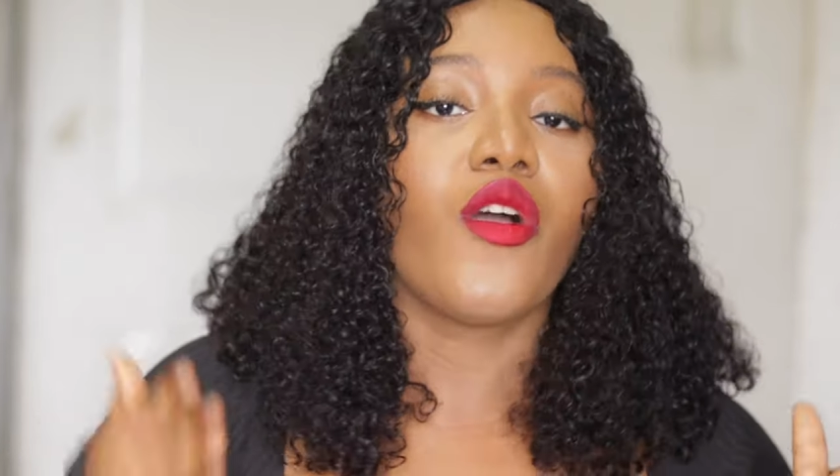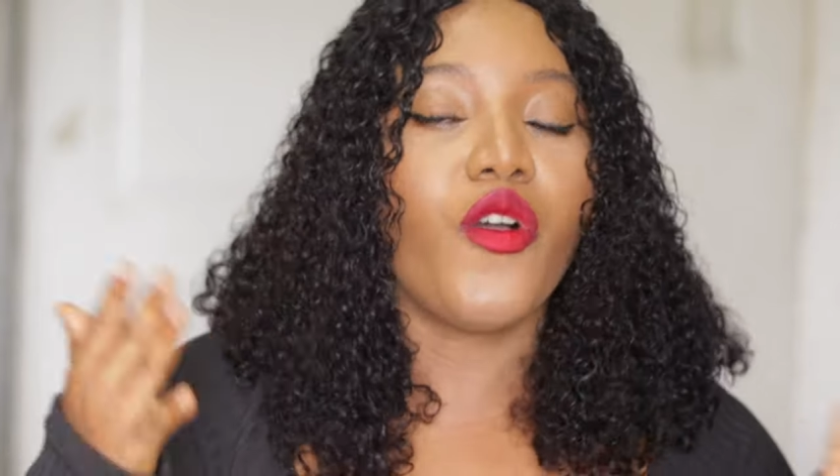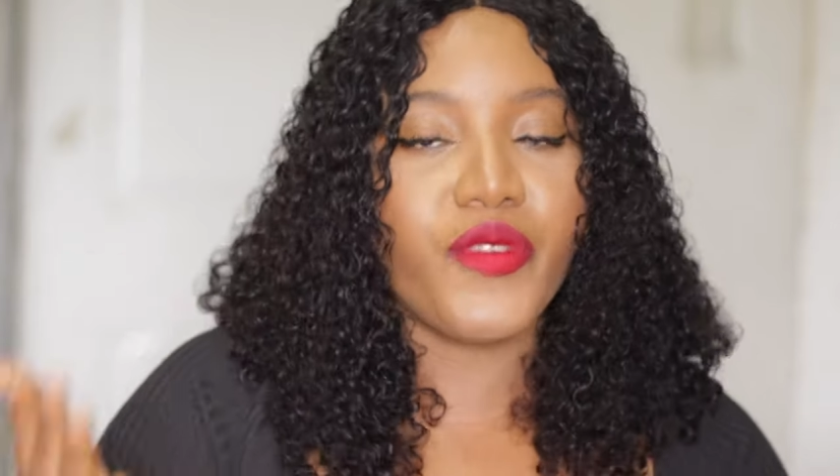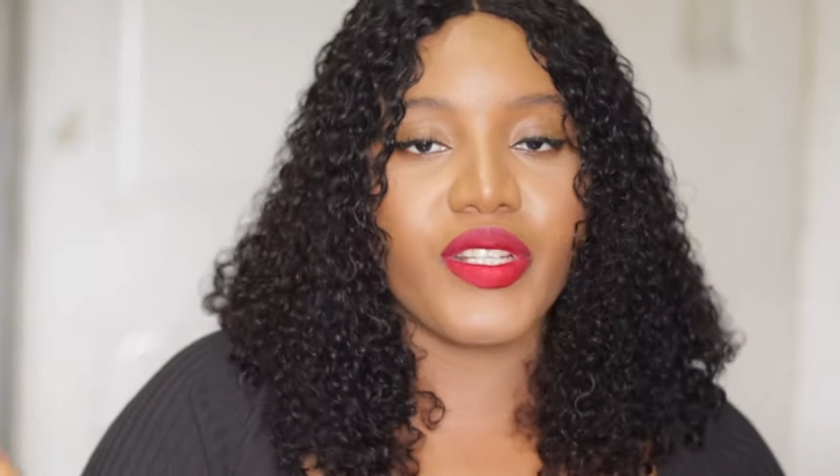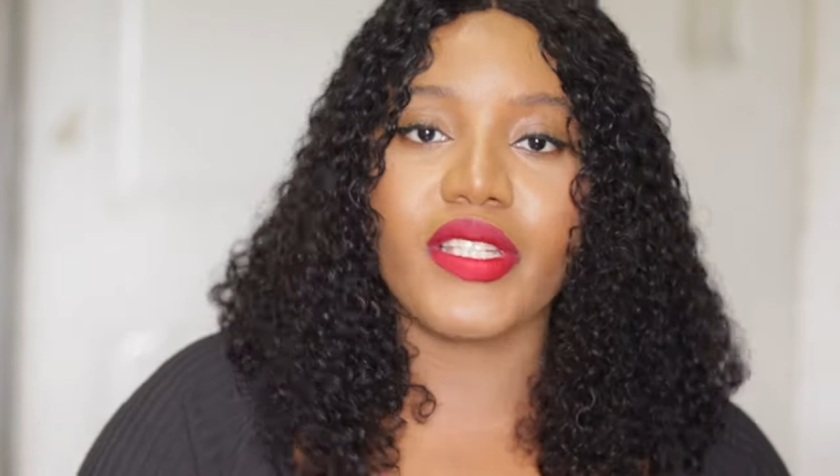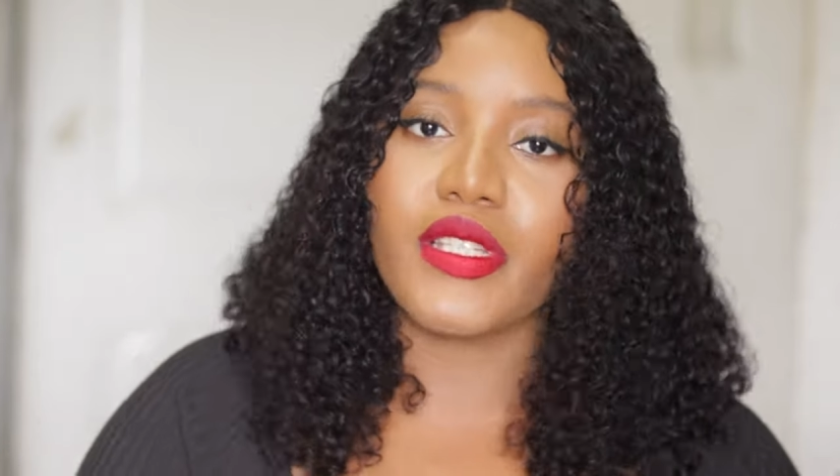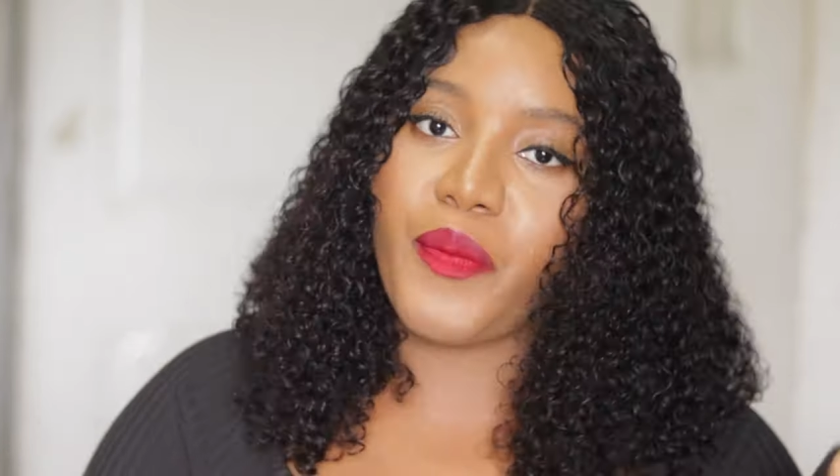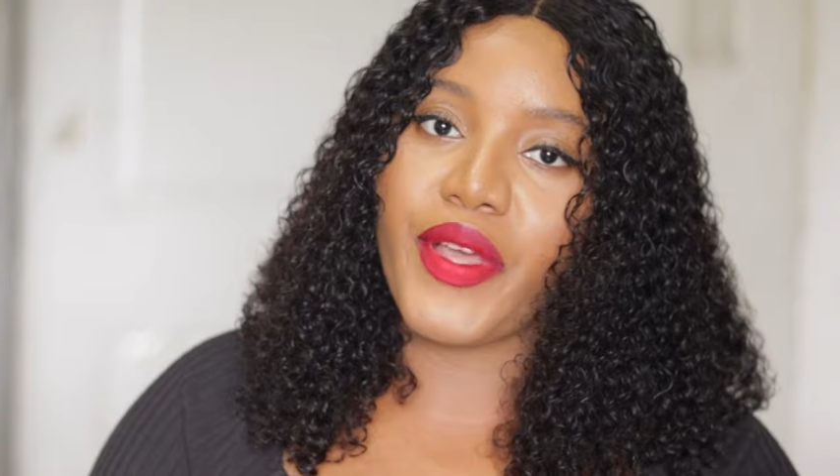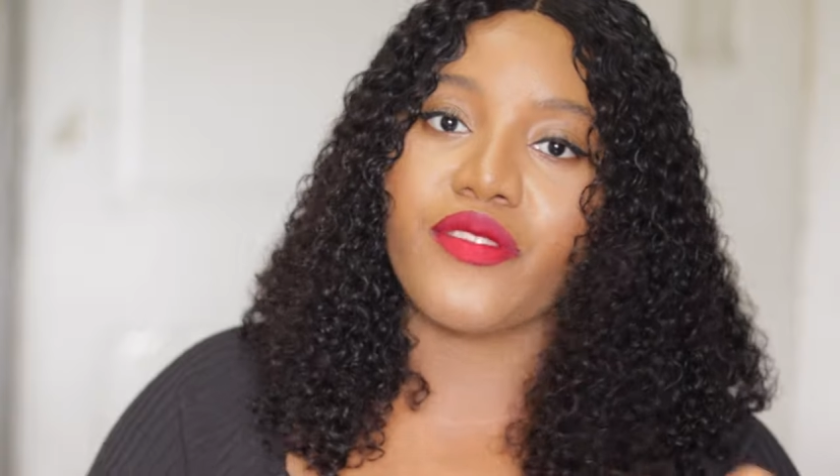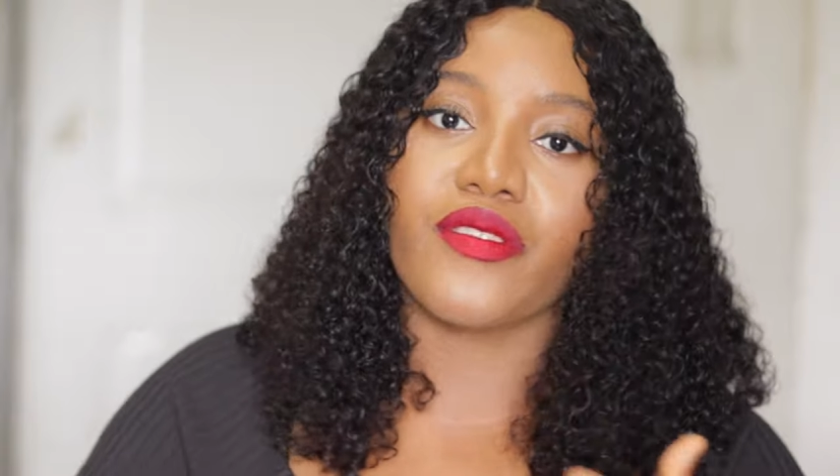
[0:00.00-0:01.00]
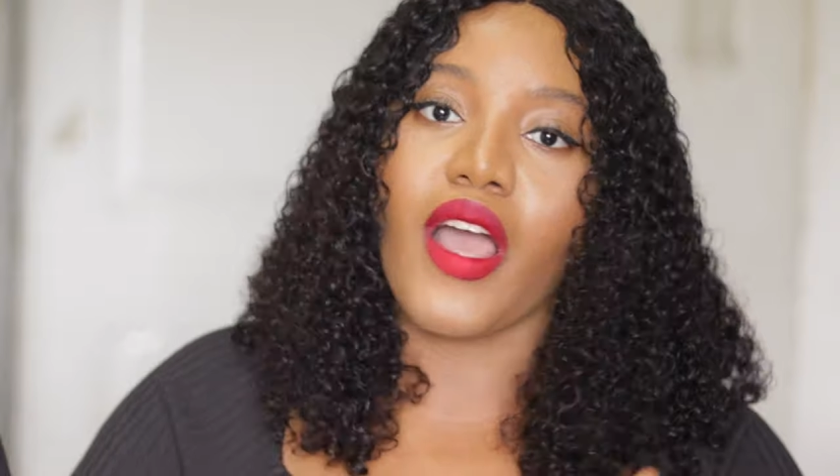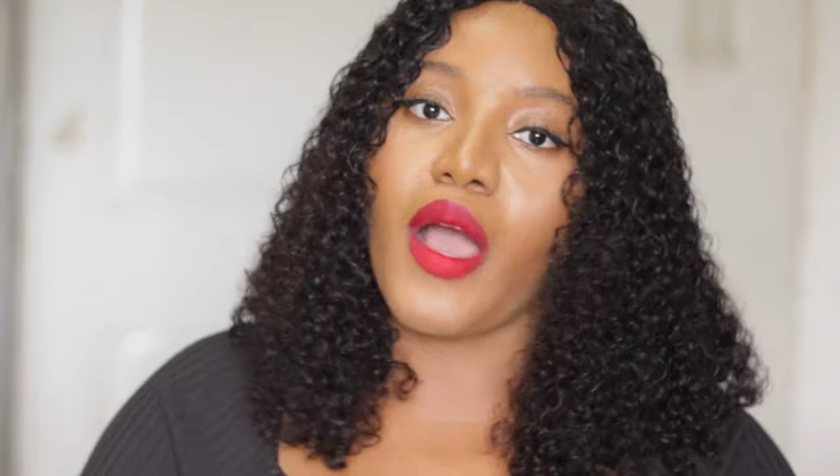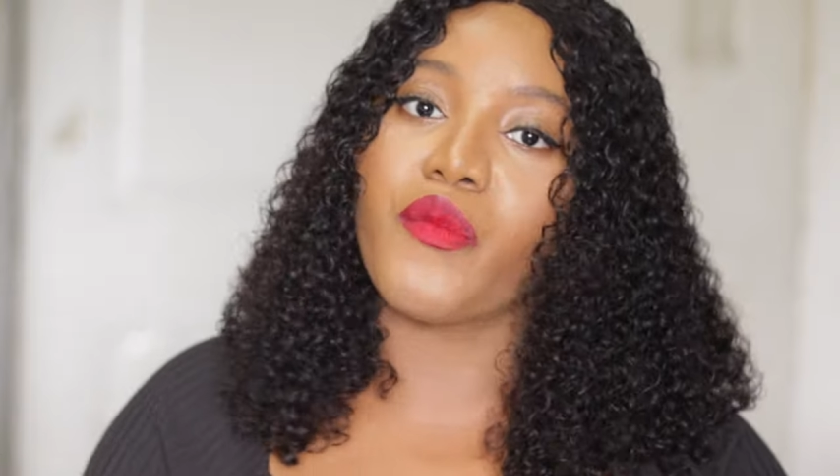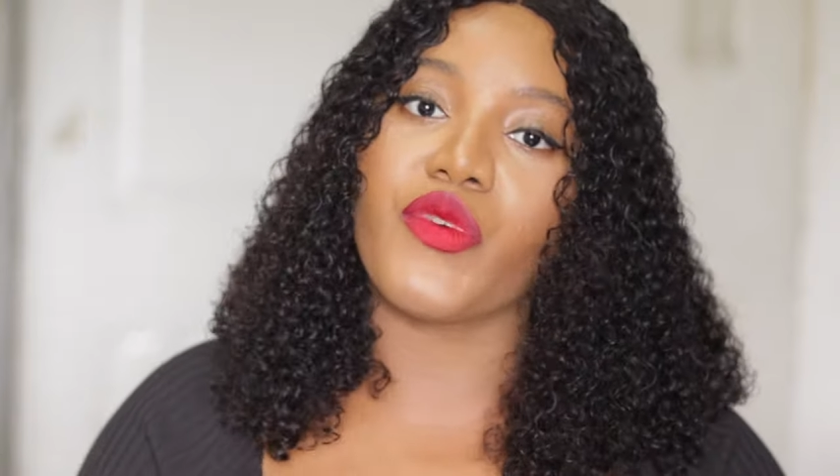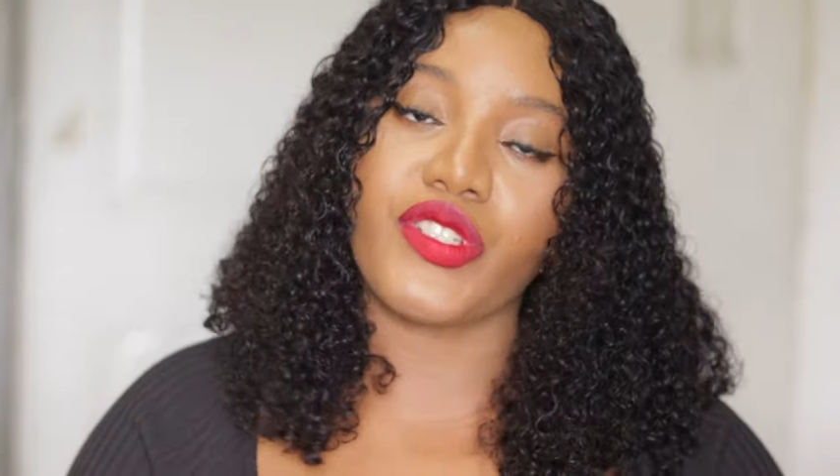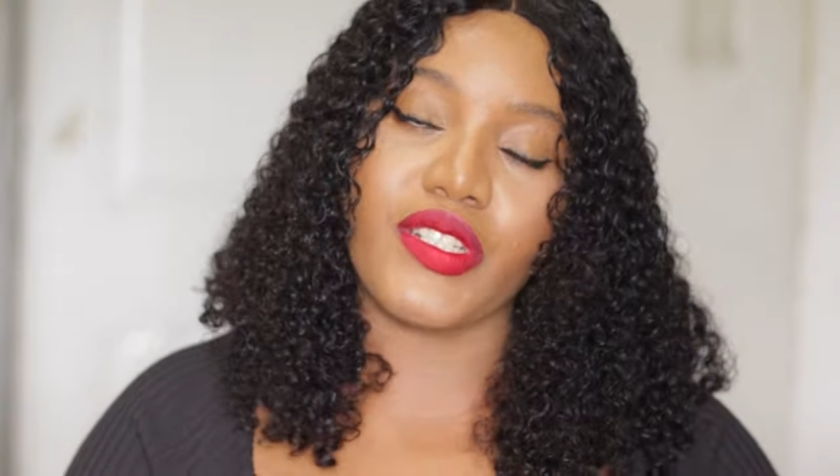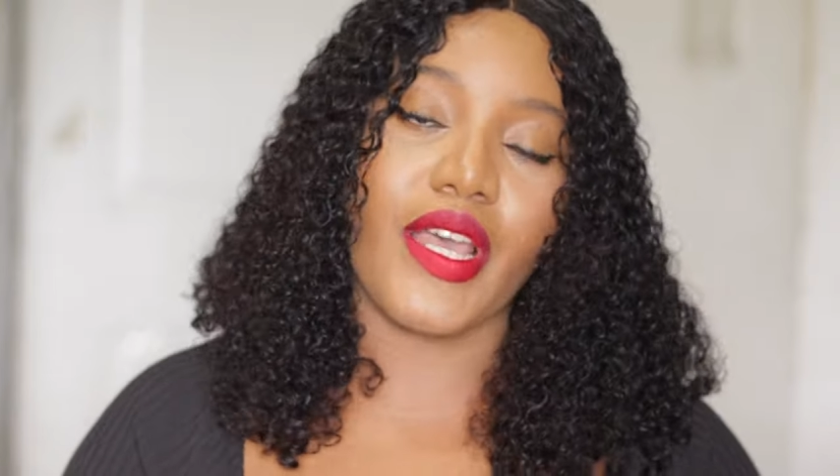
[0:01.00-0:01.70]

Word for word: Obviously, it depends on how much